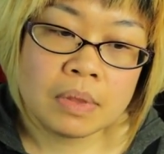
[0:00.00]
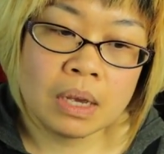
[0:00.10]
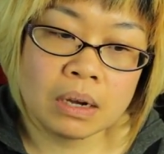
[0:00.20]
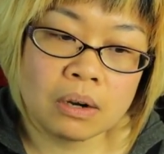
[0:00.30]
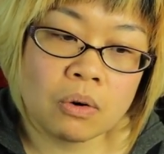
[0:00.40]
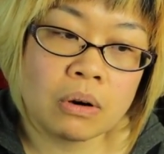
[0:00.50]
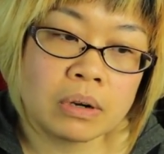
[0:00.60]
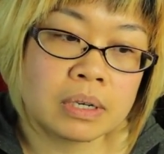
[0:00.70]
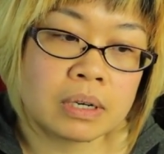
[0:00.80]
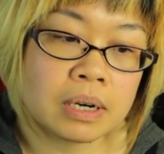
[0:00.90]
an
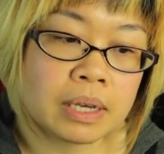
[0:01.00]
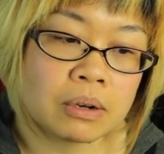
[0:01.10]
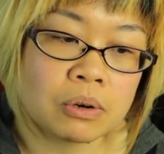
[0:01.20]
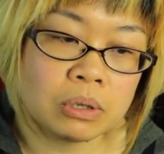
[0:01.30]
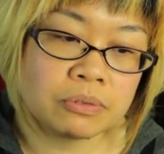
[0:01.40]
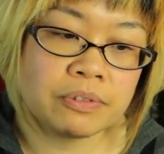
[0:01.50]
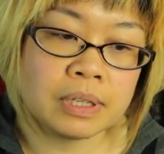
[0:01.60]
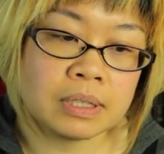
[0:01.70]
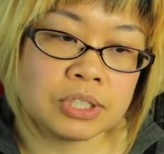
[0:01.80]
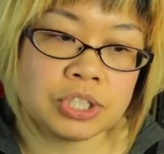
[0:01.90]
order, like a gold
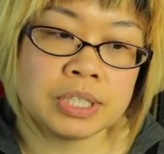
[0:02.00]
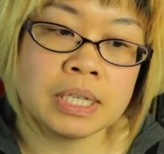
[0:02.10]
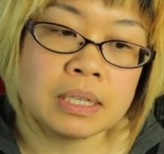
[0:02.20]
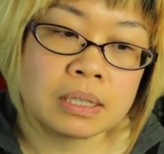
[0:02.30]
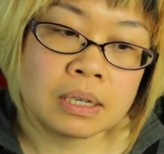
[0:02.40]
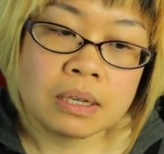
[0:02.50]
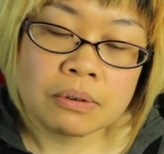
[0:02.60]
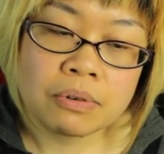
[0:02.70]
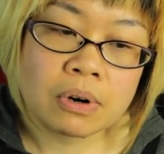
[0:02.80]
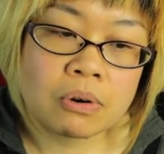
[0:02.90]
filled sheet
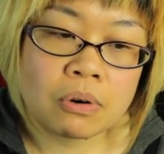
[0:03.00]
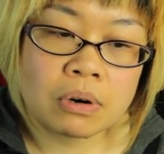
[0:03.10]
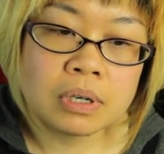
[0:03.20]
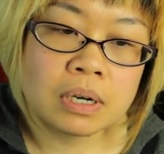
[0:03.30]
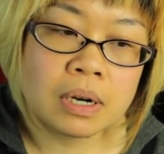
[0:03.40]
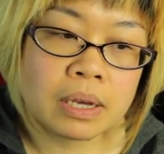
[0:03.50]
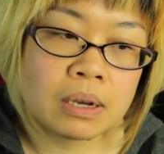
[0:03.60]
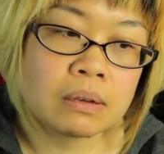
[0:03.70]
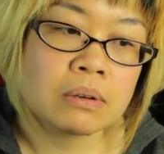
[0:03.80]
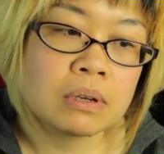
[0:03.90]
for an order like
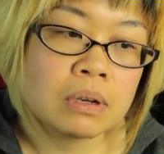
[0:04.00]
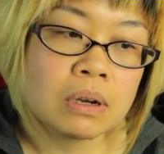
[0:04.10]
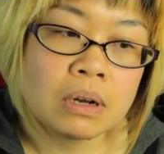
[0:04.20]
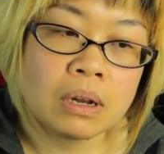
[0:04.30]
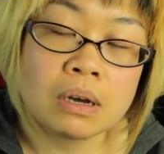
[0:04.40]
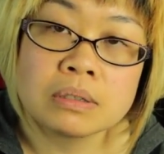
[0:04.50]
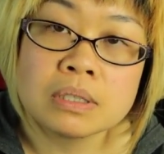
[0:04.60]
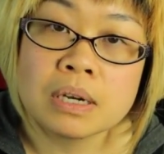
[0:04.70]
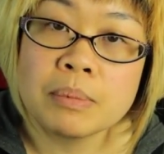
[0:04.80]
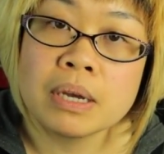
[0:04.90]
a long
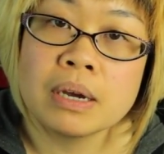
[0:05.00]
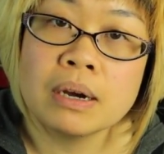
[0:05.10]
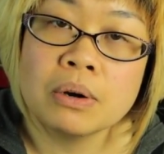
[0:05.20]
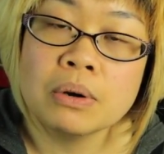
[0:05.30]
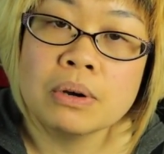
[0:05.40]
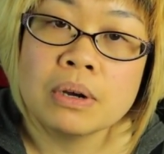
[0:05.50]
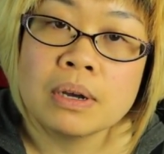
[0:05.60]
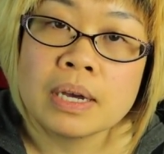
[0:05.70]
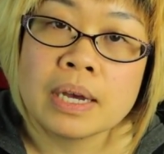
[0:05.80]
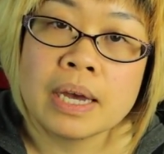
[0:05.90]
time ago,
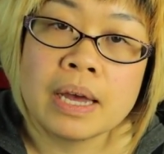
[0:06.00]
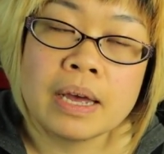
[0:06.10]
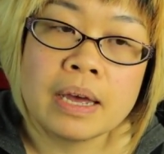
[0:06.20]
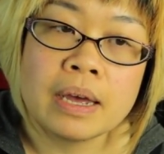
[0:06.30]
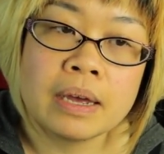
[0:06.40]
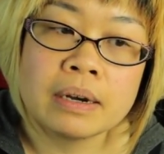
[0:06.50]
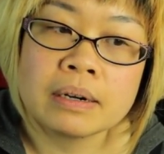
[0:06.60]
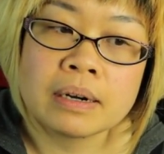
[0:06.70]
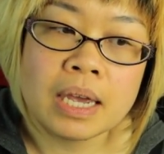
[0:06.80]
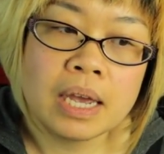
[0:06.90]

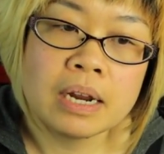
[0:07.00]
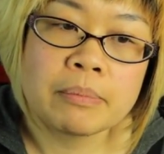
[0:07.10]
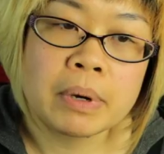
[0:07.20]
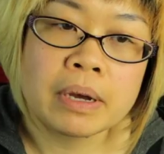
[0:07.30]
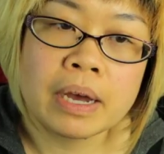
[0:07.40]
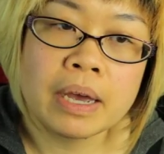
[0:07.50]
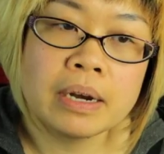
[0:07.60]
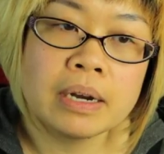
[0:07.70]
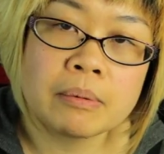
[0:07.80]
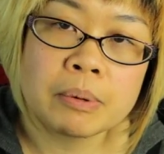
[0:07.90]
and I ended up
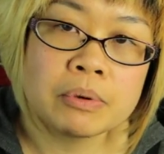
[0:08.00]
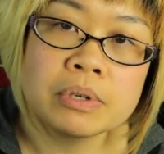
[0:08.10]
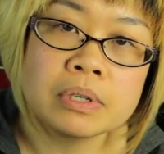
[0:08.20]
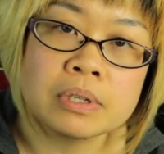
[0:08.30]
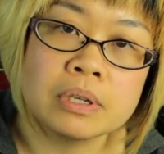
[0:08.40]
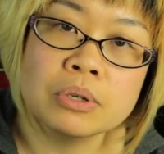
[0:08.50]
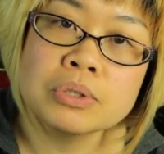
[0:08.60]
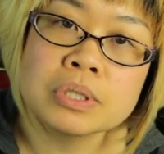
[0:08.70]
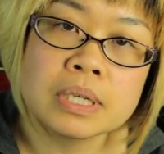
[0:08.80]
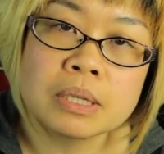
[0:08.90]
I couldn't
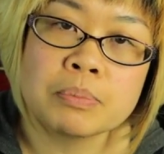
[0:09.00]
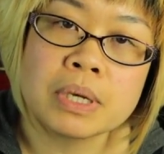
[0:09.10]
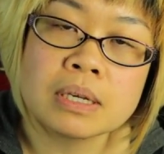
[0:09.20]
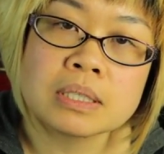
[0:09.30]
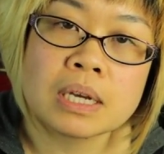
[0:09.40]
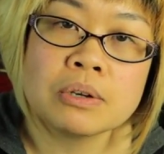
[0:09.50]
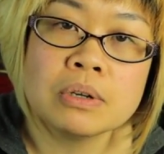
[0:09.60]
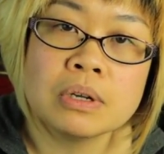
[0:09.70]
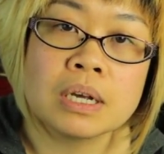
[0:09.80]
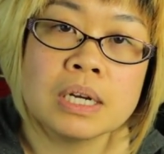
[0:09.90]
use it because I
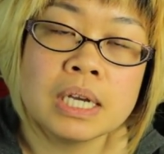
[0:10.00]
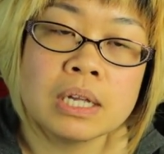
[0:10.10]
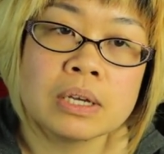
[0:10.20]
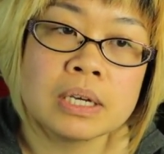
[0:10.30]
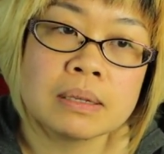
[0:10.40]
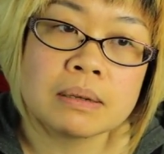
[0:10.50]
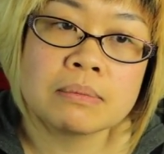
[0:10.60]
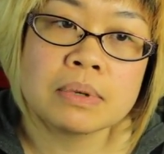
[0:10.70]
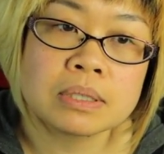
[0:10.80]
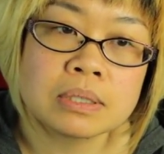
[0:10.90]
couldn't anneal it
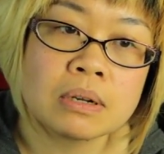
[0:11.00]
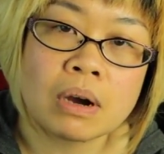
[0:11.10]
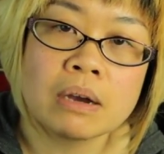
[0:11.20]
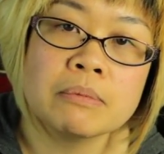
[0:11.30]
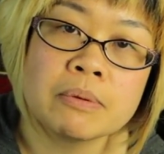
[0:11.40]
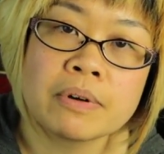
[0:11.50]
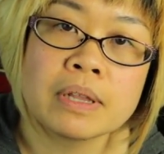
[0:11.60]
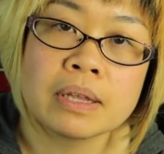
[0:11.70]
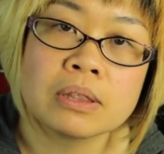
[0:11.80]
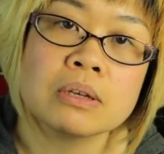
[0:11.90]
because I'm
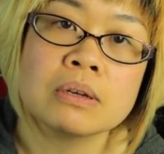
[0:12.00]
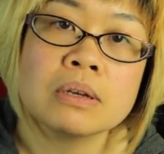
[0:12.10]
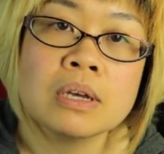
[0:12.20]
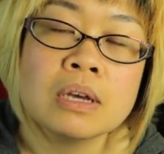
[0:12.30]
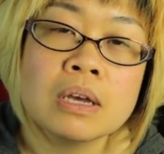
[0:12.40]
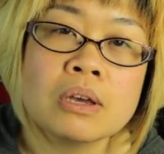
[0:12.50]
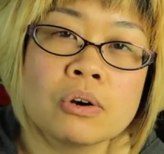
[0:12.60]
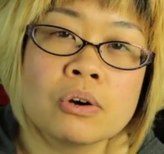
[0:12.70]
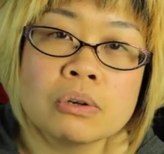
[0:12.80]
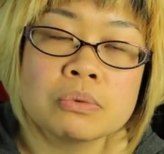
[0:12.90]
afraid like the
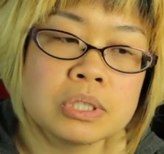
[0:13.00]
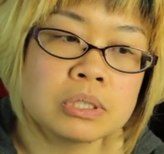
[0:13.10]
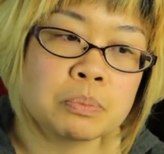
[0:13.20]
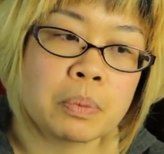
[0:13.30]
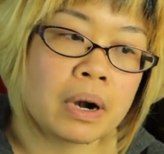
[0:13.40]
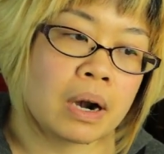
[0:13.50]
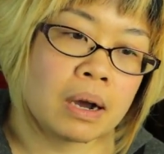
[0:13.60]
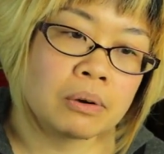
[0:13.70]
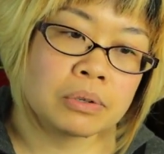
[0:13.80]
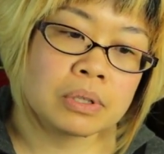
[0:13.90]
gold would just burn
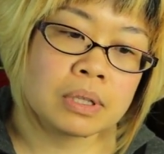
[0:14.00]
out